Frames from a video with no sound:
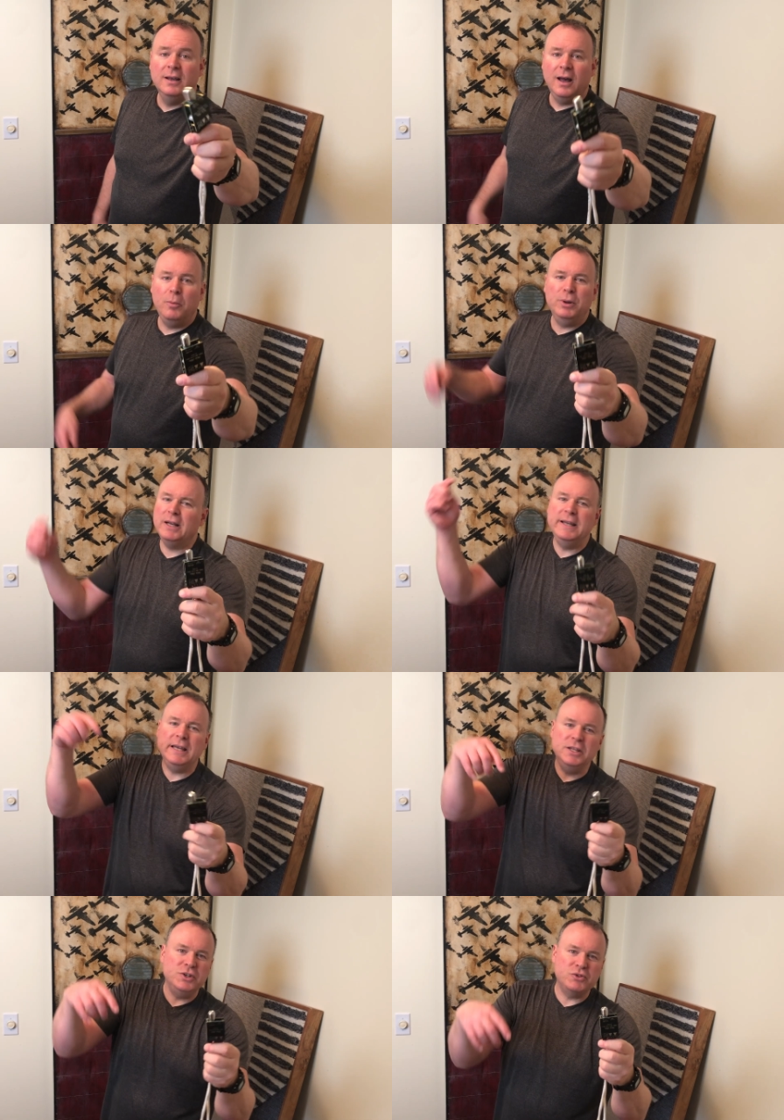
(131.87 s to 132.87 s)
I'll put a link
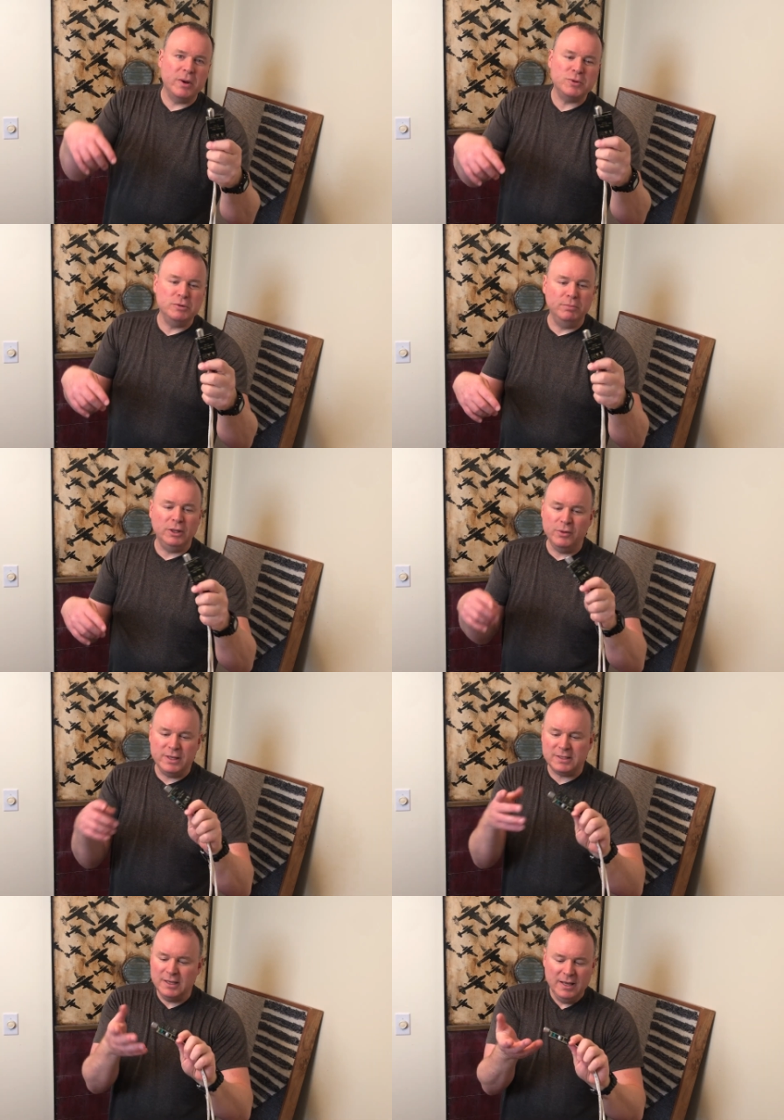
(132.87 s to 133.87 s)
in the description below.
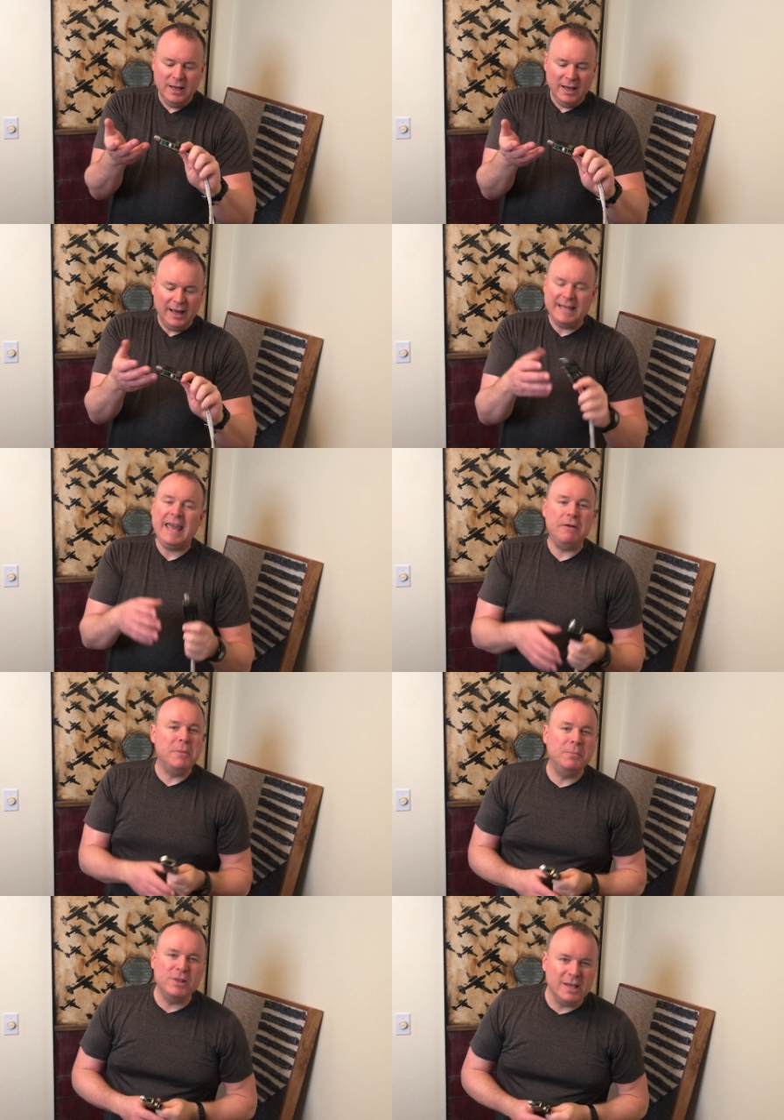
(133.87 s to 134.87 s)
This, I can't
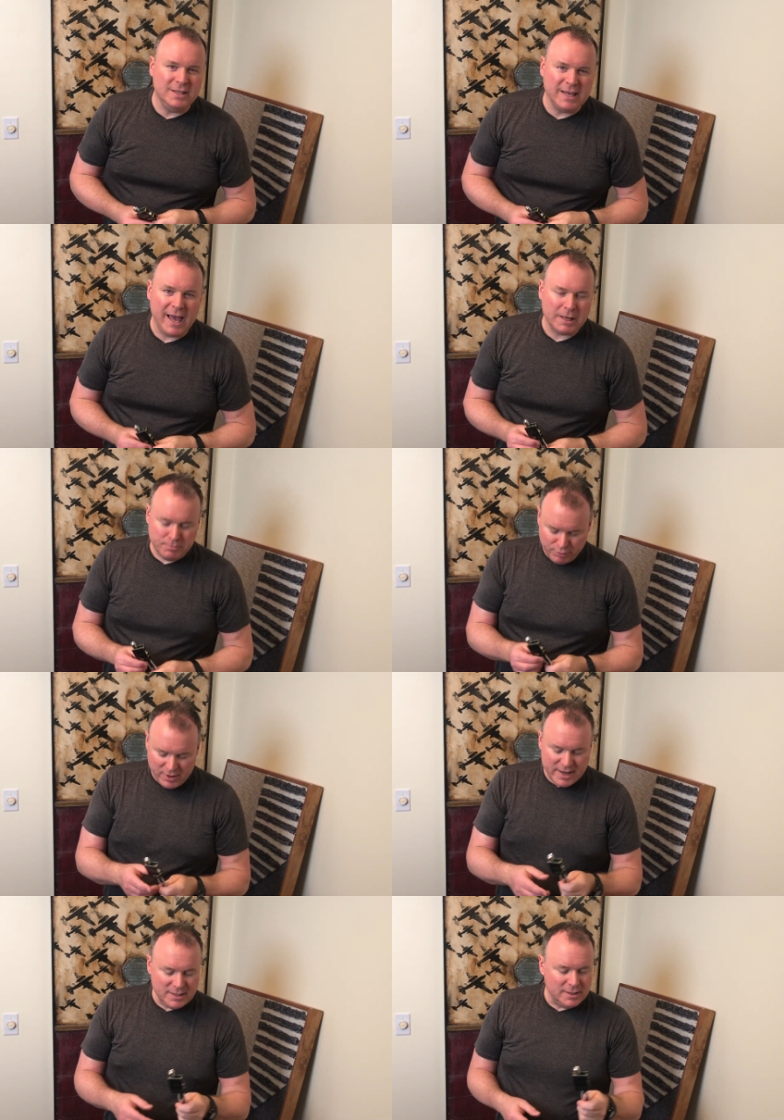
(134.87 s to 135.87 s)
remember the exact
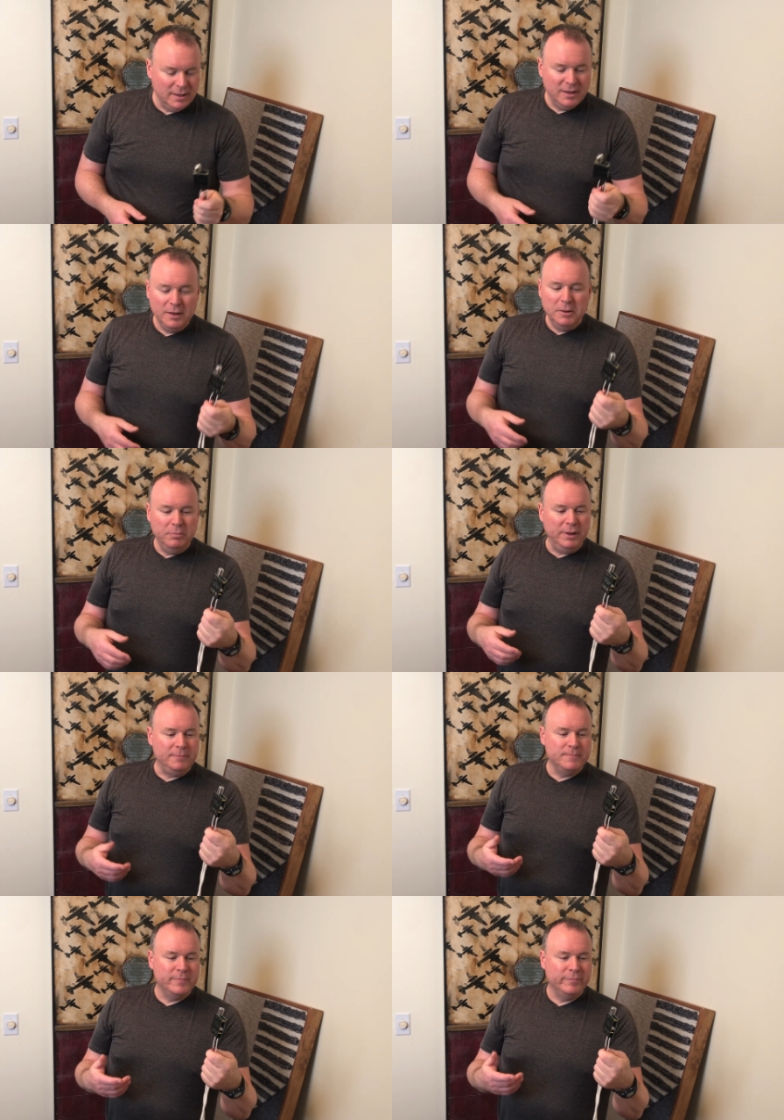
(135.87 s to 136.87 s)
price, but